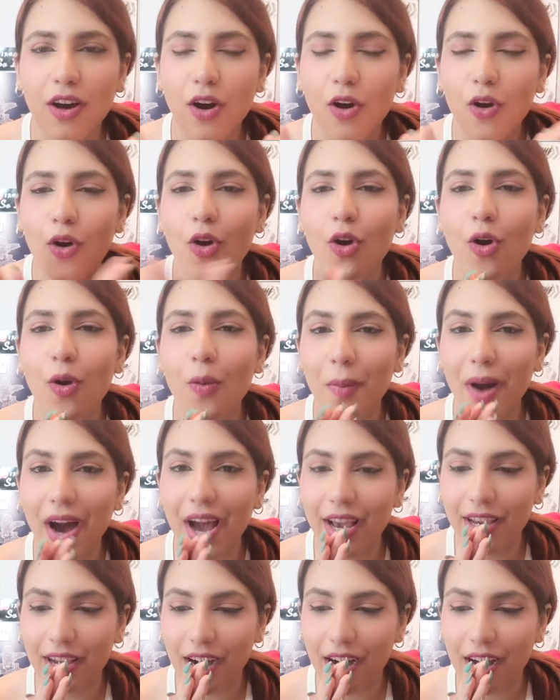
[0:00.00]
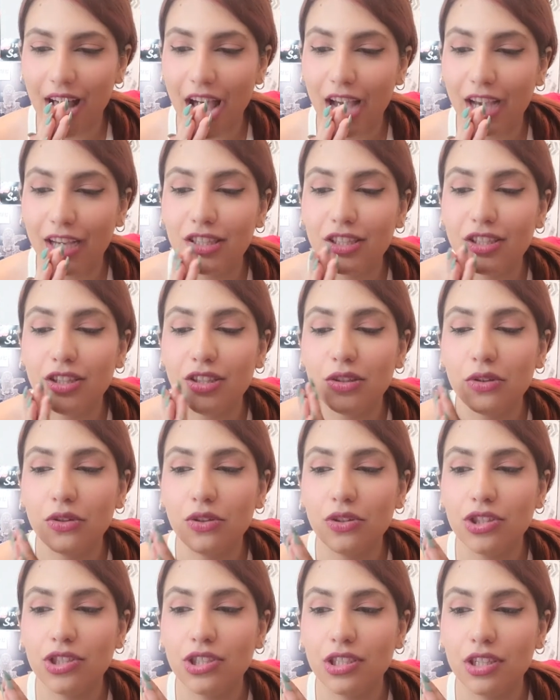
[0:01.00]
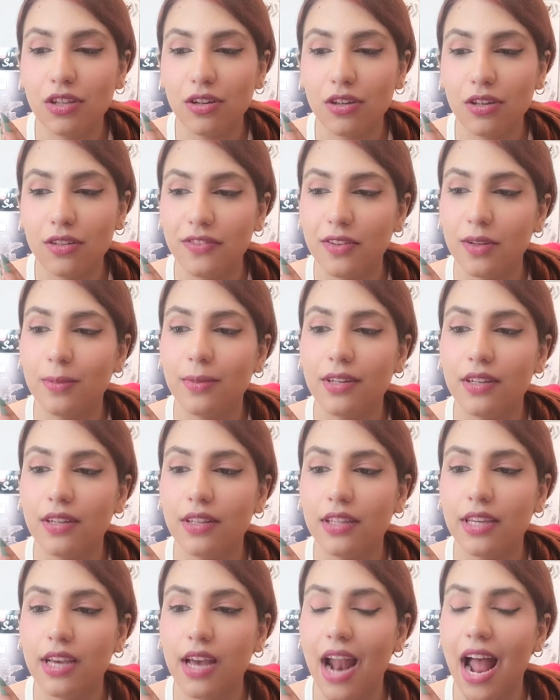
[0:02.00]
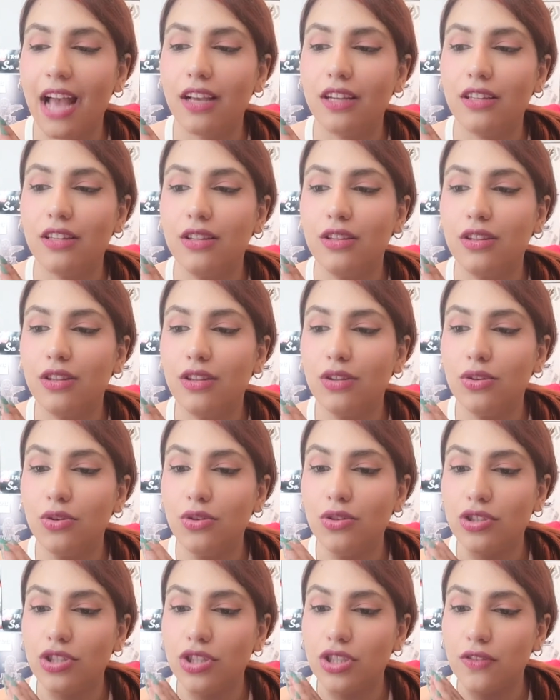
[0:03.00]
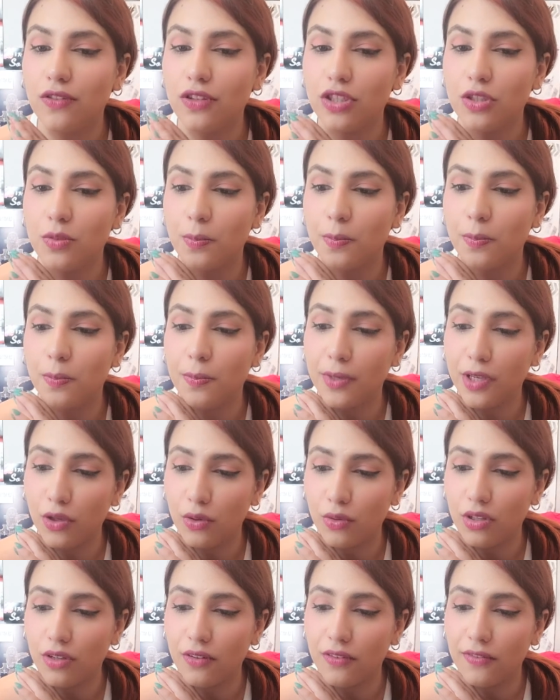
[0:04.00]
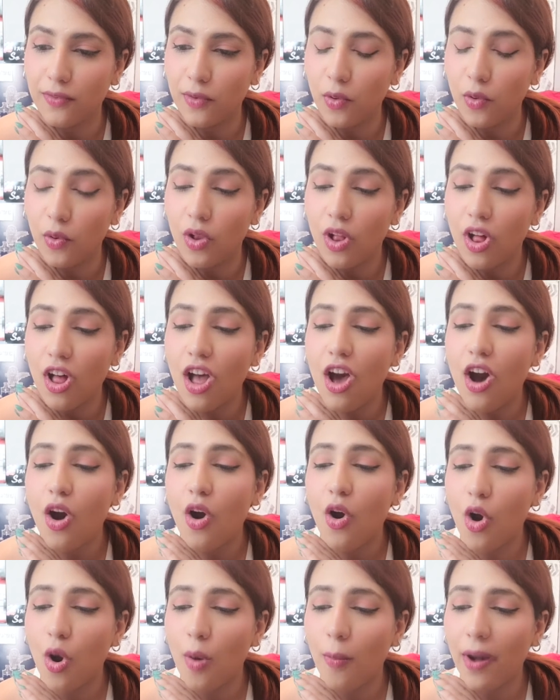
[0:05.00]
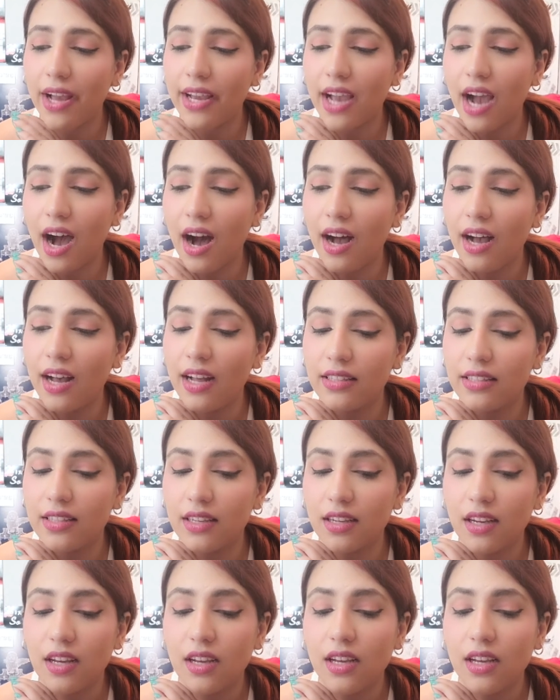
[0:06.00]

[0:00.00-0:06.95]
Oh my god, I knew she looked familiar. I knew she was beautiful. Oh my god.